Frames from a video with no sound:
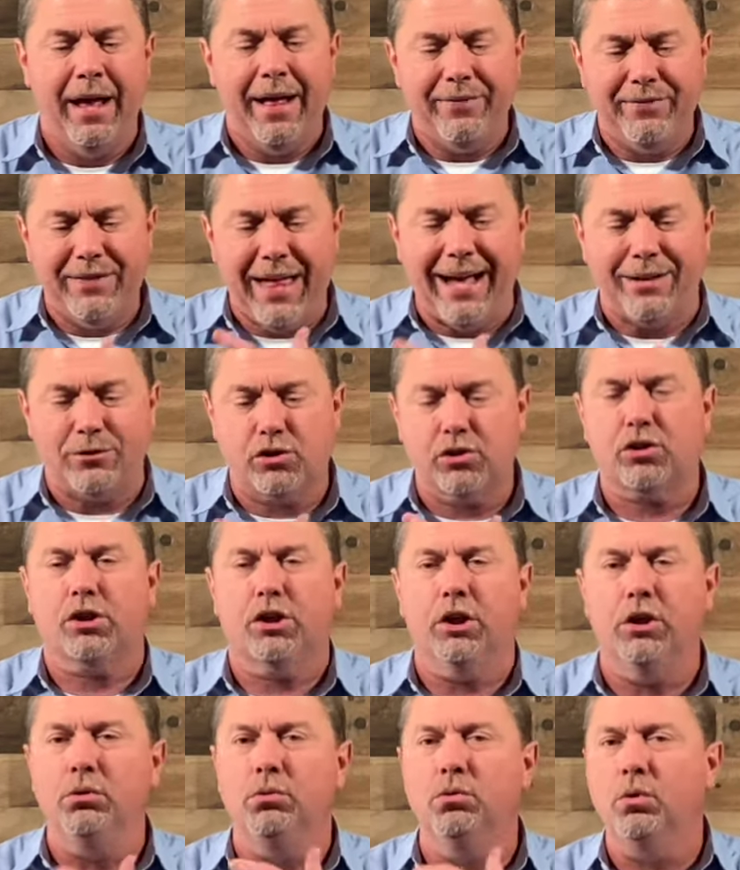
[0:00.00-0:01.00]
that
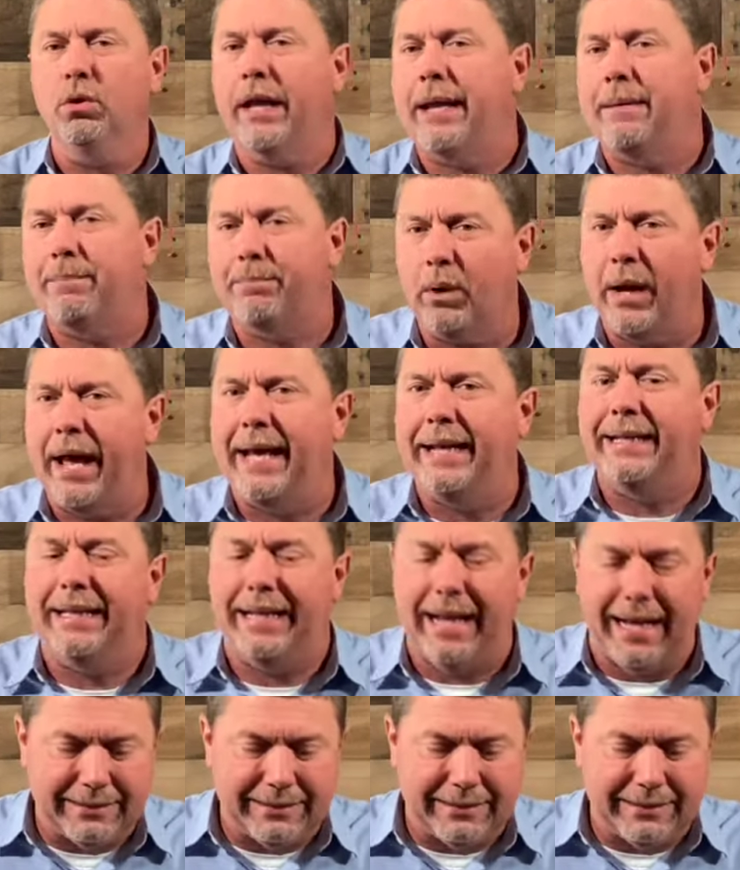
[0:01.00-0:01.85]
school and branded